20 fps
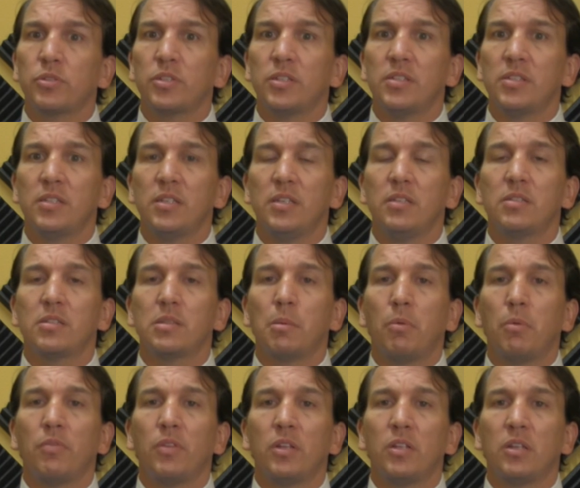to see some
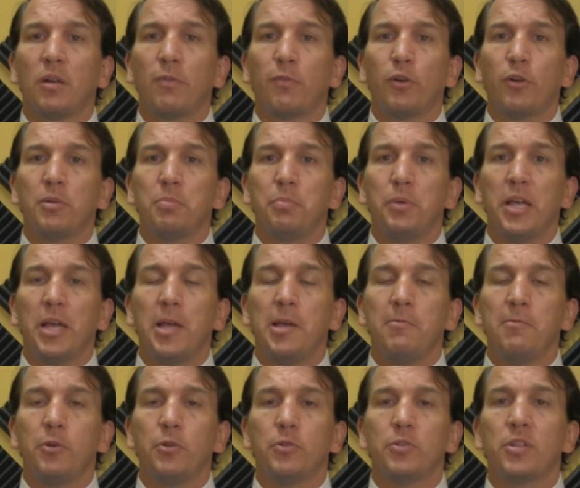of the different
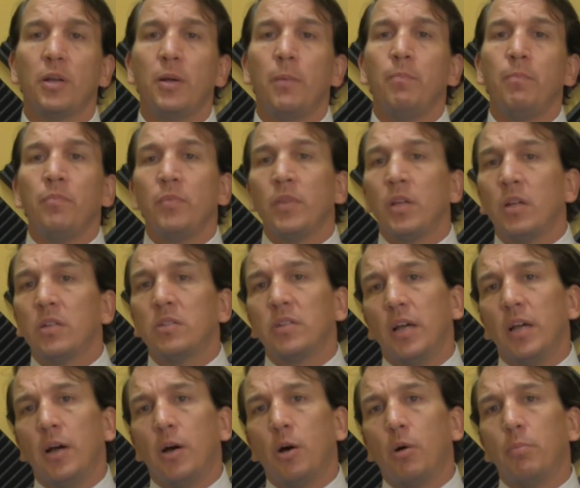behaviors to
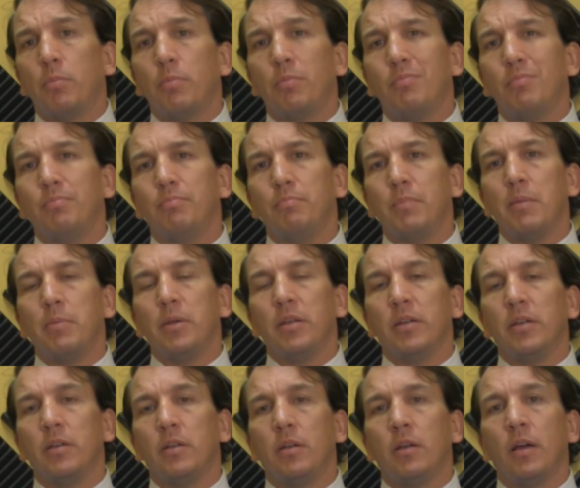help
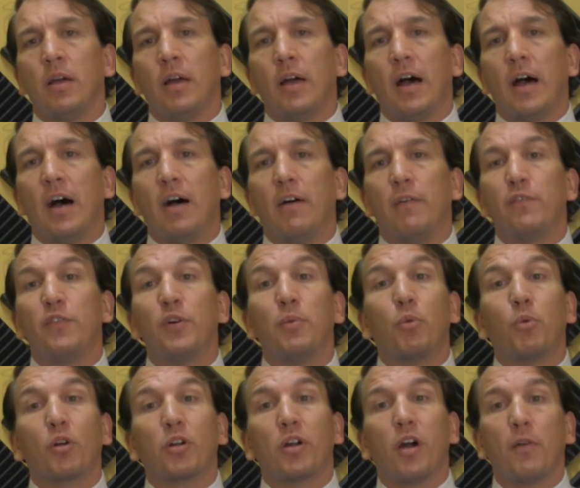maybe feel
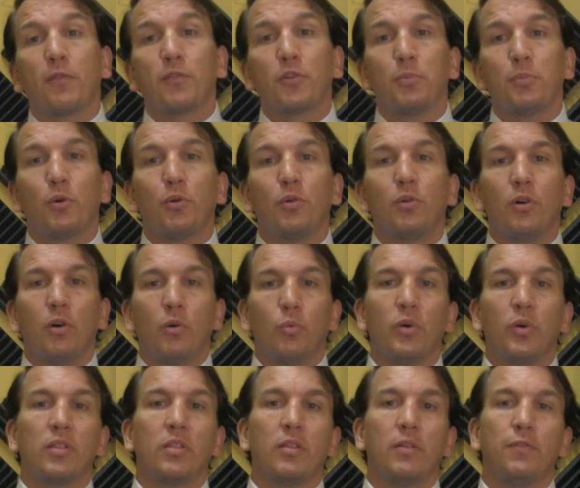more comfortable
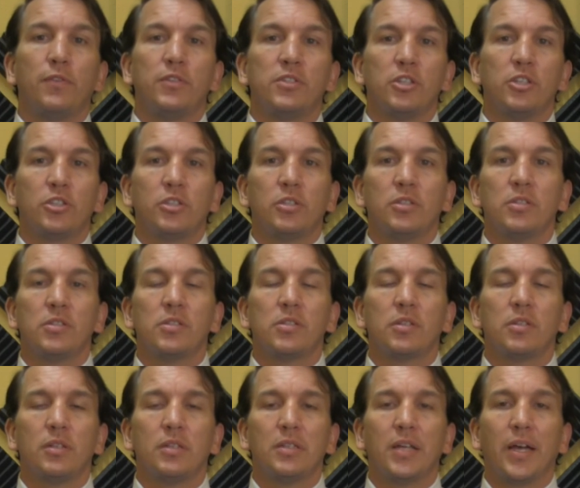with the
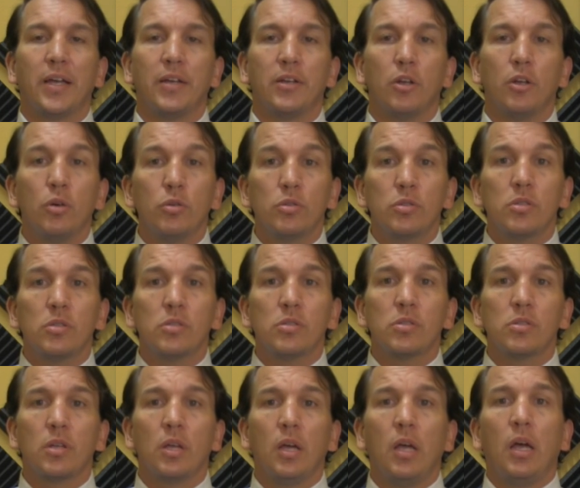physician's
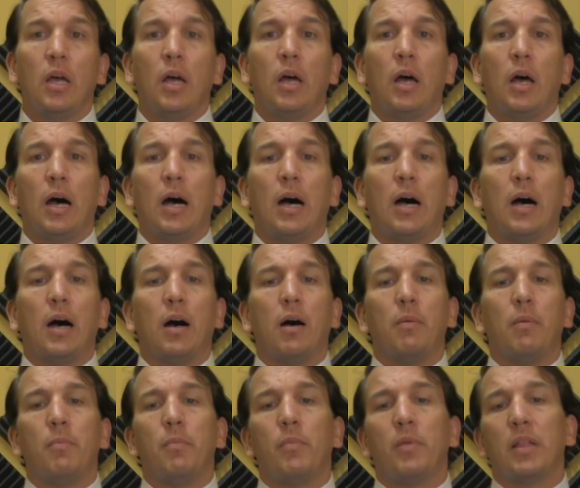diagnosis.
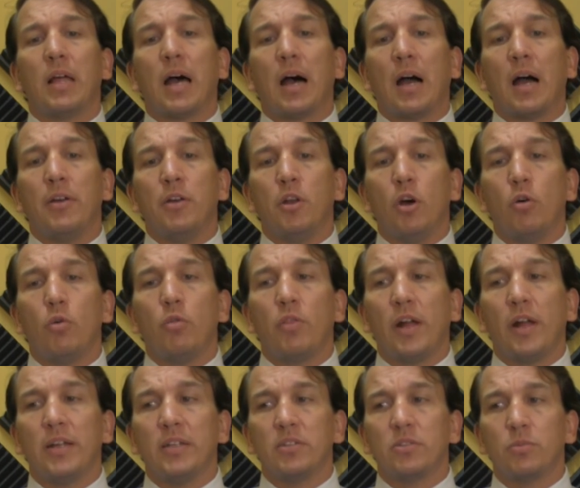I know
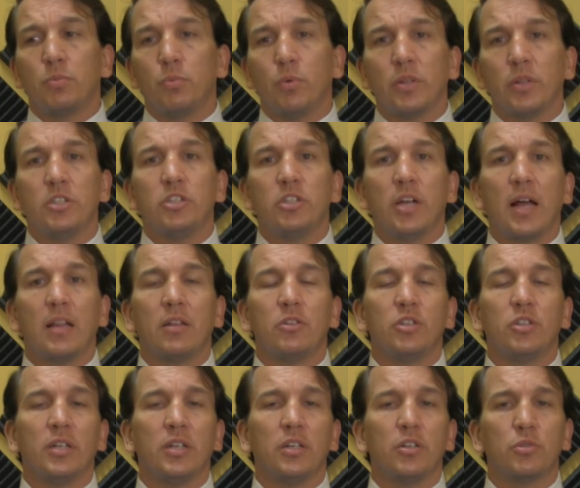that it's really
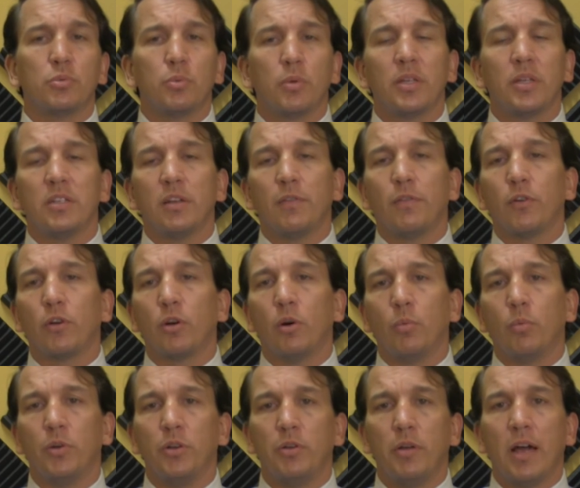challenging and it's really
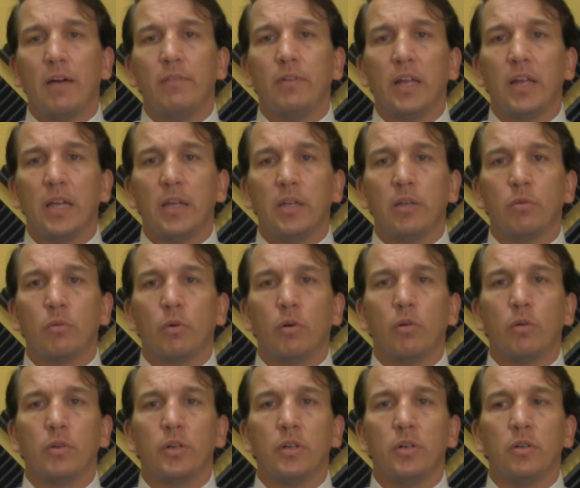difficult when you have an
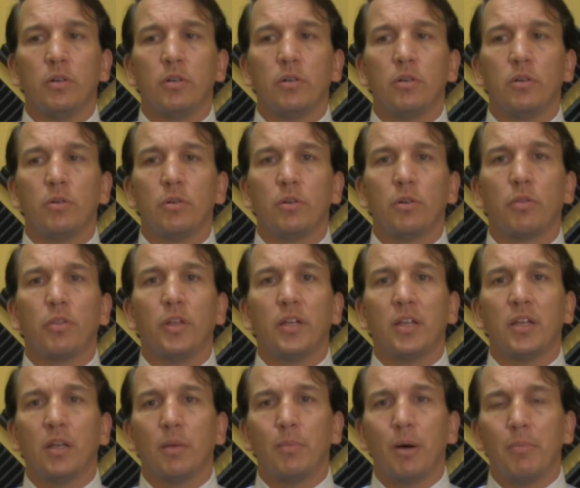8-year-old and you're
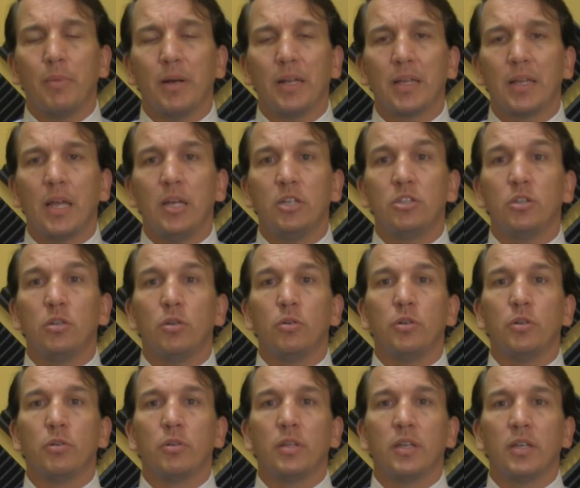thinking about medication, or
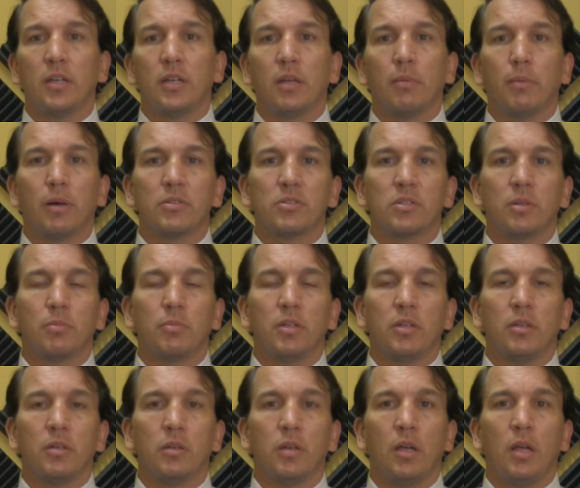you're thinking about
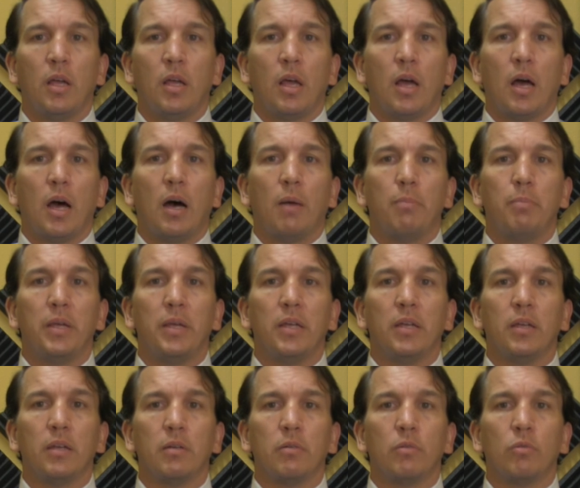something
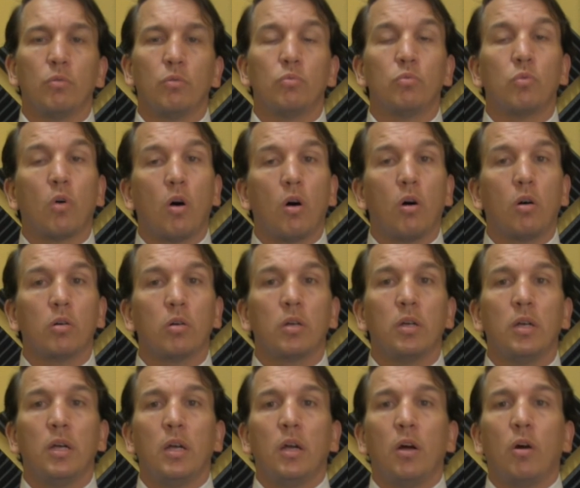being wrong
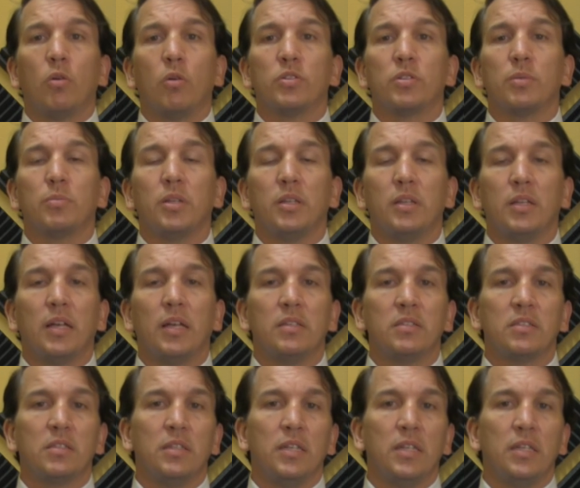or something that
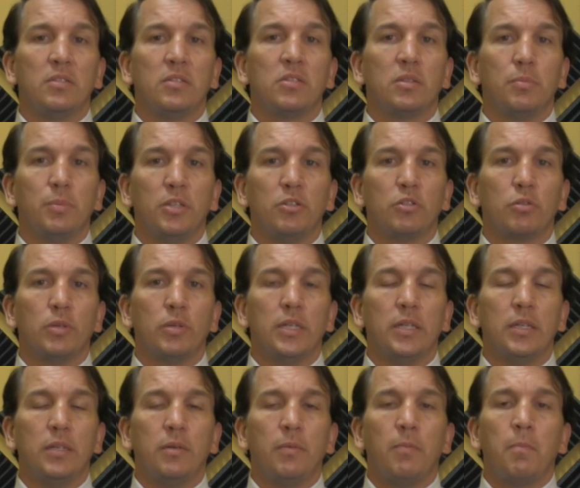needs to be
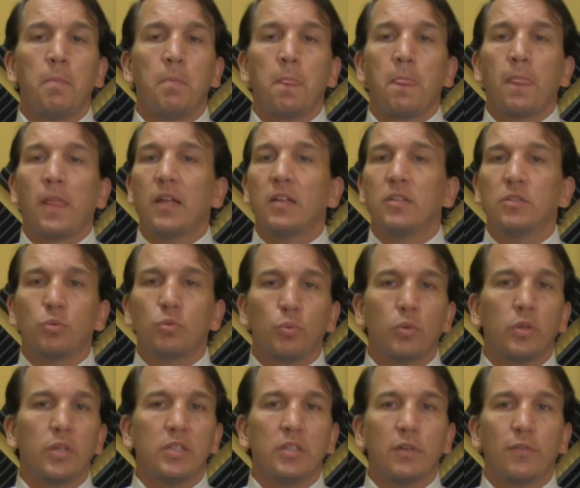treated. It's
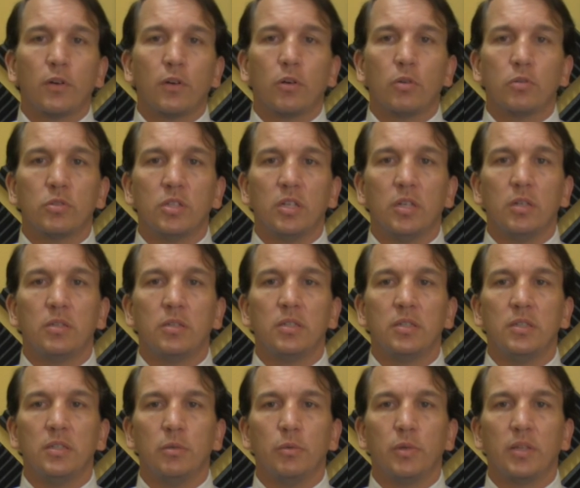really difficult to
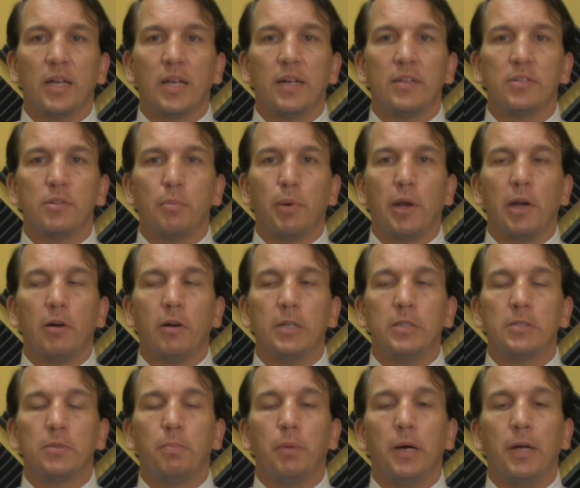deal with that as a
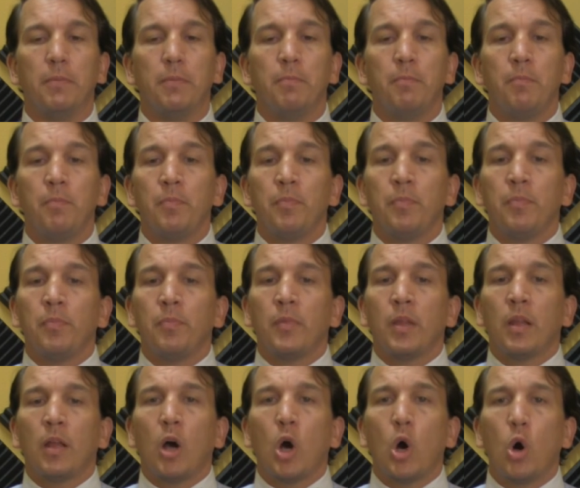parent, but
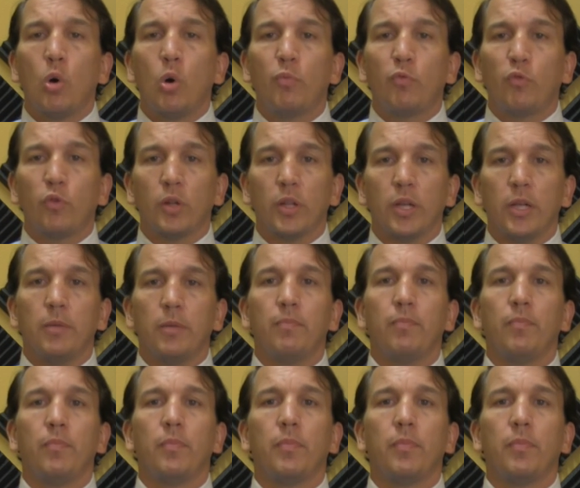hopefully